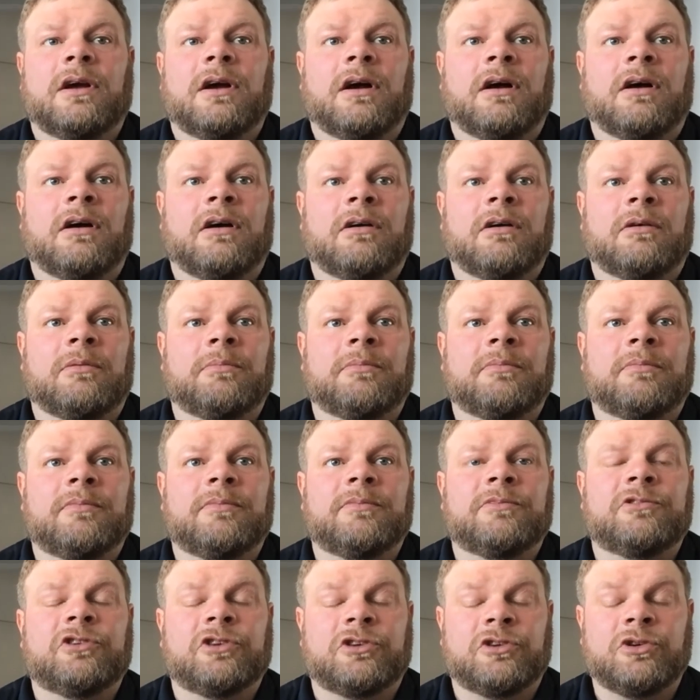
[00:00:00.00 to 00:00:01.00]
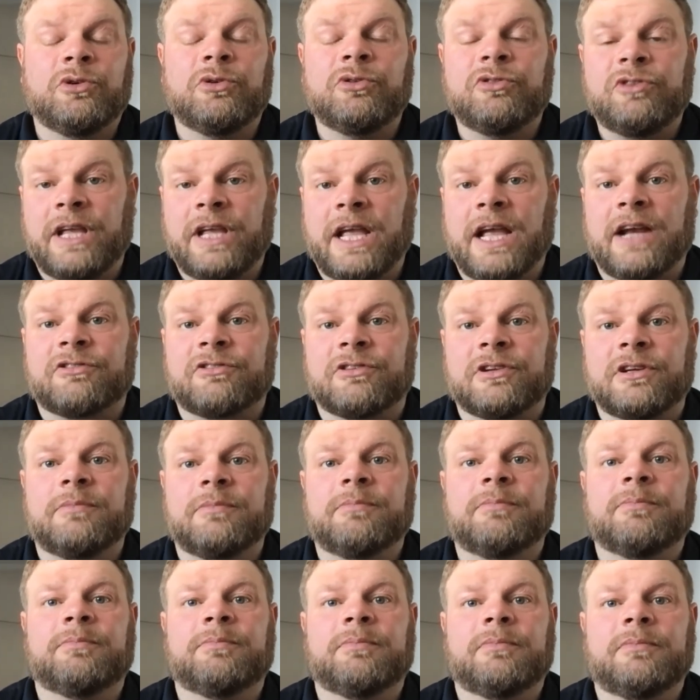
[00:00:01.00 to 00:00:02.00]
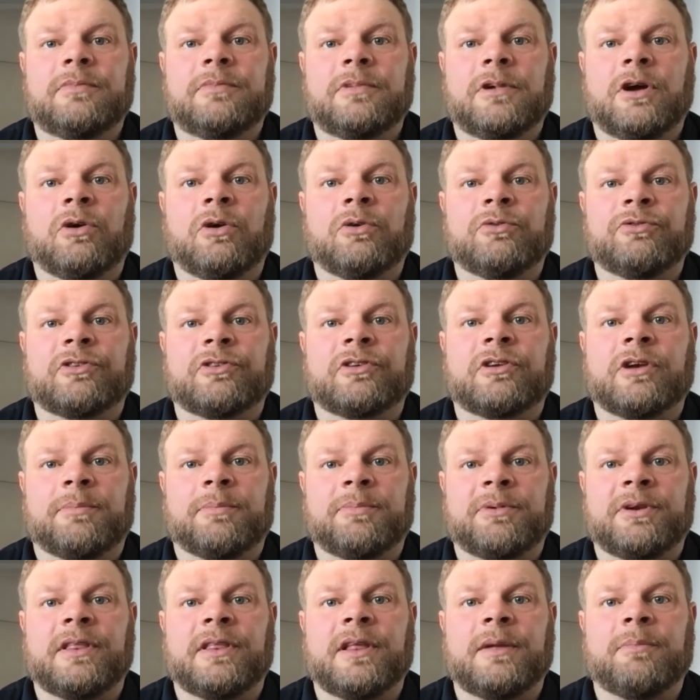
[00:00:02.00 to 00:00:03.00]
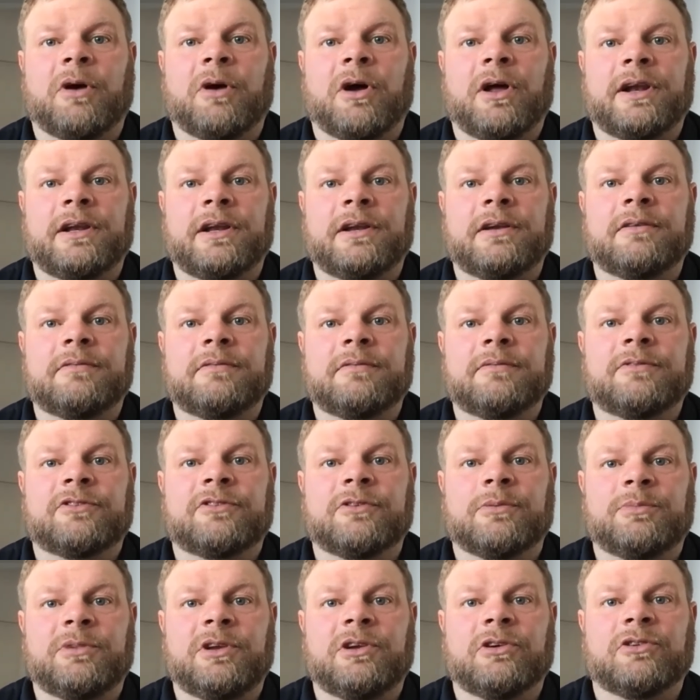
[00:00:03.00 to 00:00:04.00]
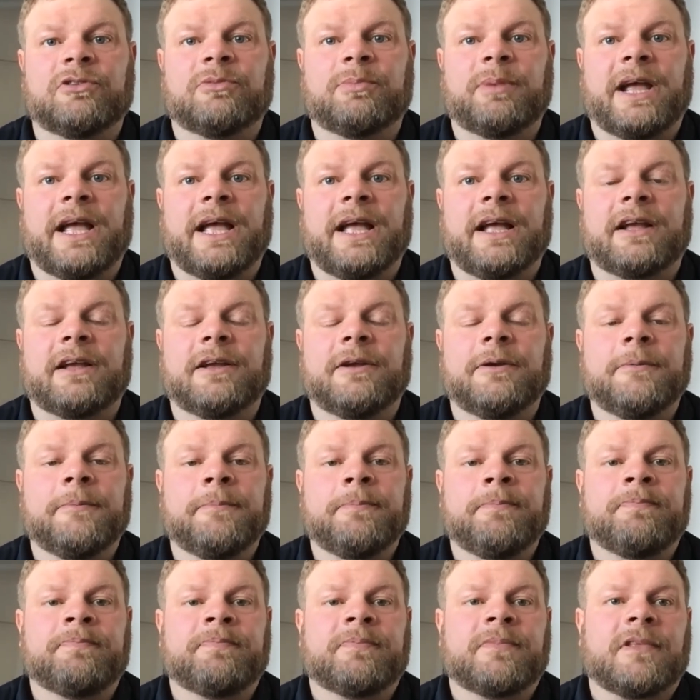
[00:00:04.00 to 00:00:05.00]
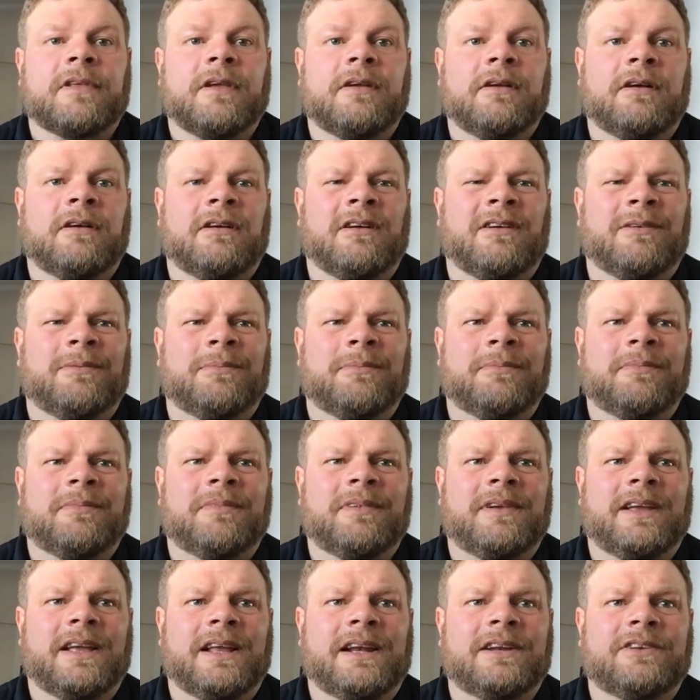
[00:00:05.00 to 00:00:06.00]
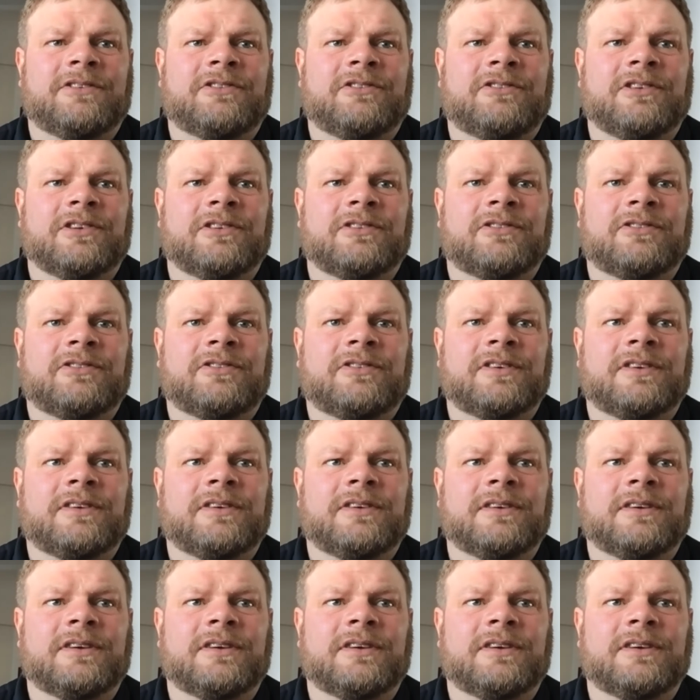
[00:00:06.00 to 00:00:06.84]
Jacuzzi actually owns the company. They bought it some years back. And it's just